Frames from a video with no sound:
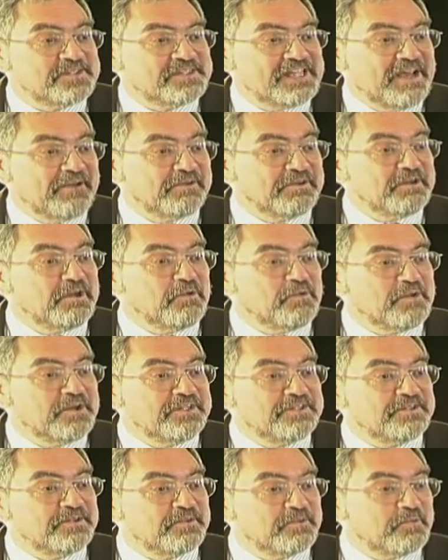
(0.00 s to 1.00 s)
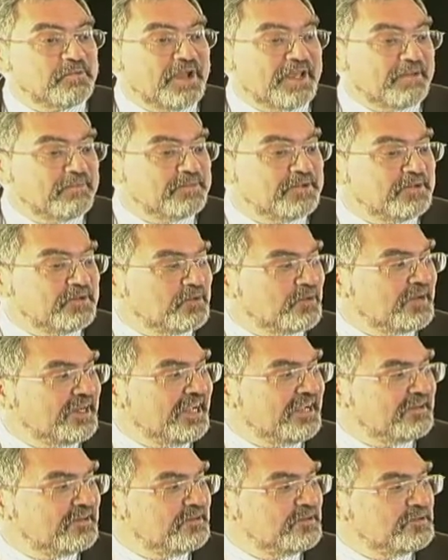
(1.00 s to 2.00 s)
how to go onto the web and
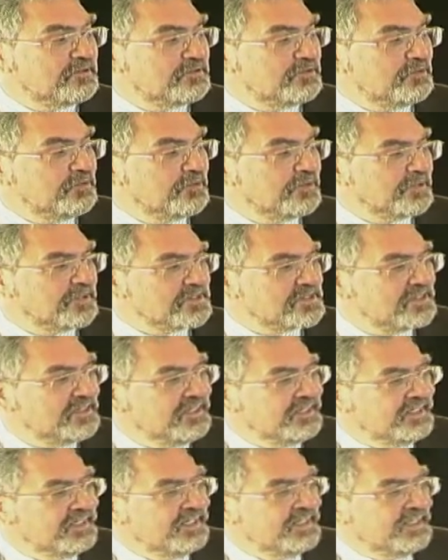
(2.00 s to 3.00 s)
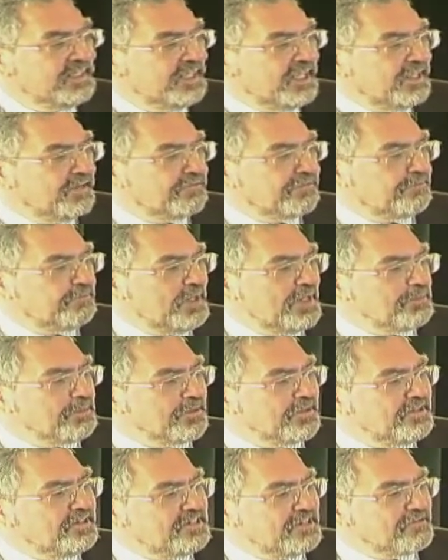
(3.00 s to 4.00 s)
create new tools. If
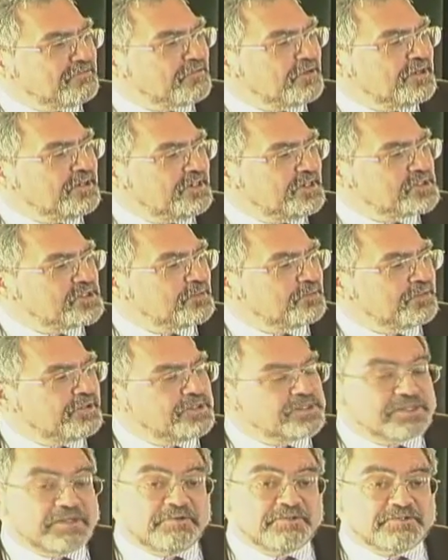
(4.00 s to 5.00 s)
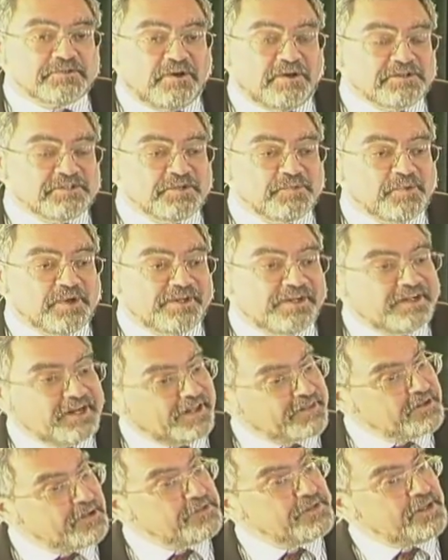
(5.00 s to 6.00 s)
people in different disciplines don't talk to one
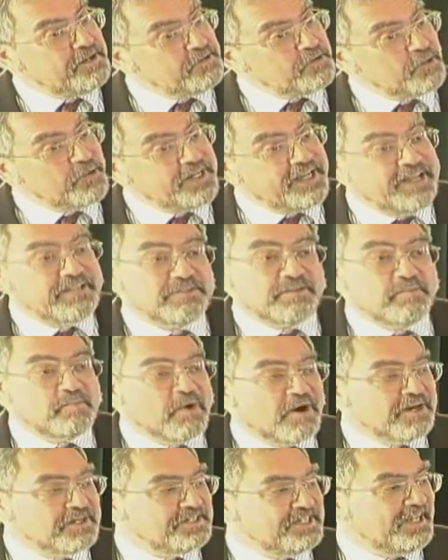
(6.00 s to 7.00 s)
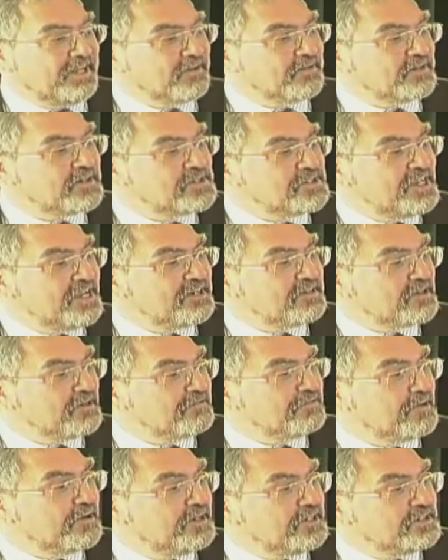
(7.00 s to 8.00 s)
another, then create the Mark Taylor Center
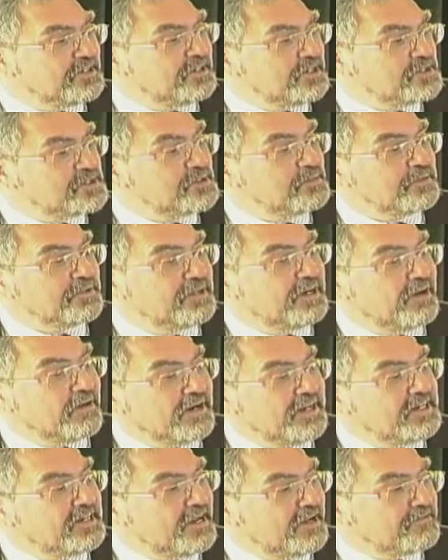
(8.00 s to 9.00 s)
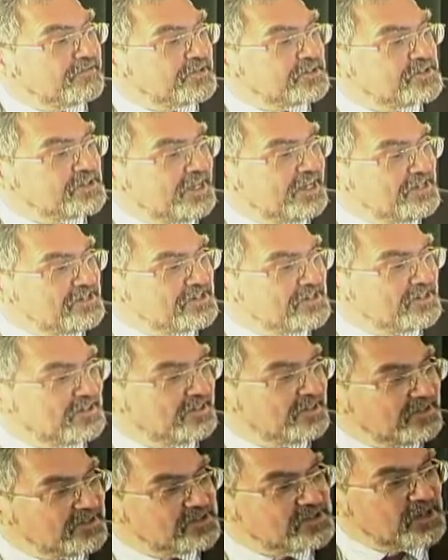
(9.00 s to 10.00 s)
for Interdisciplinary Conversation,
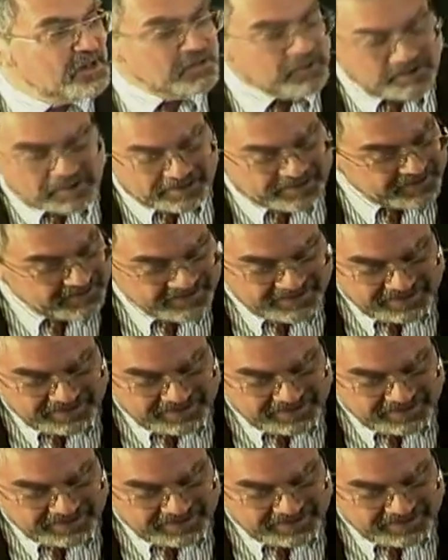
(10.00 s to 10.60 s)
and so on.